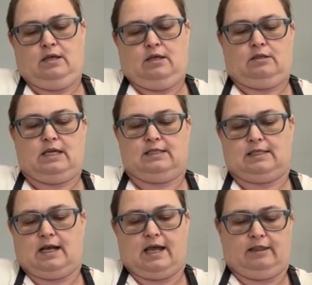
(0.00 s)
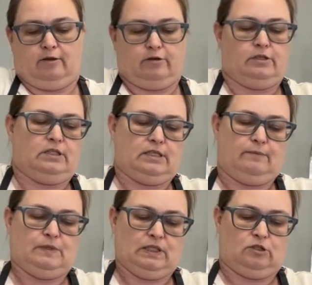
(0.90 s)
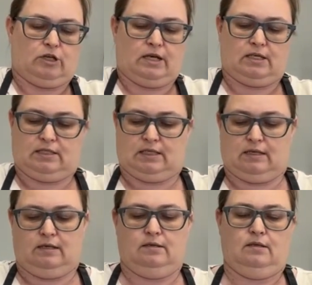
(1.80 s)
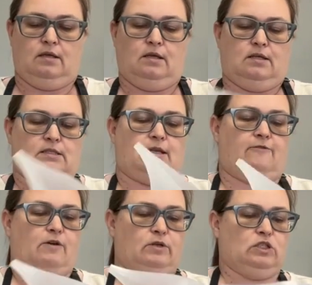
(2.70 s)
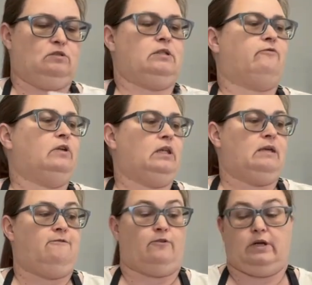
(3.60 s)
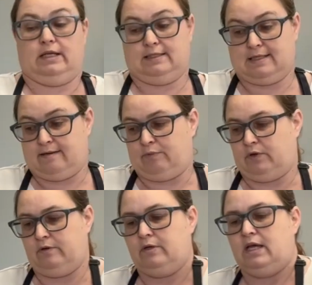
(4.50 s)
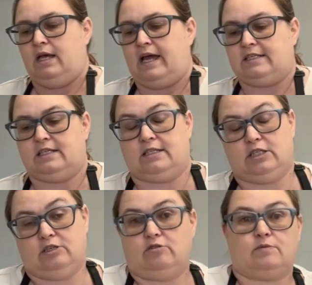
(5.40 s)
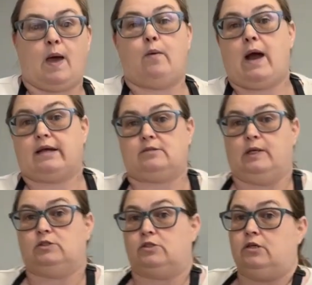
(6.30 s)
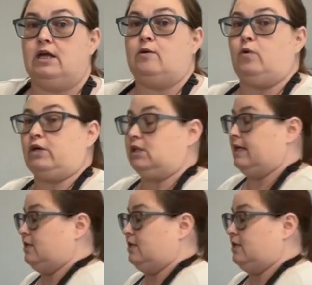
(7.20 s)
things that I learned and tips and tricks and stuff I would do differently. For example, I did use my wax melter. It worked like a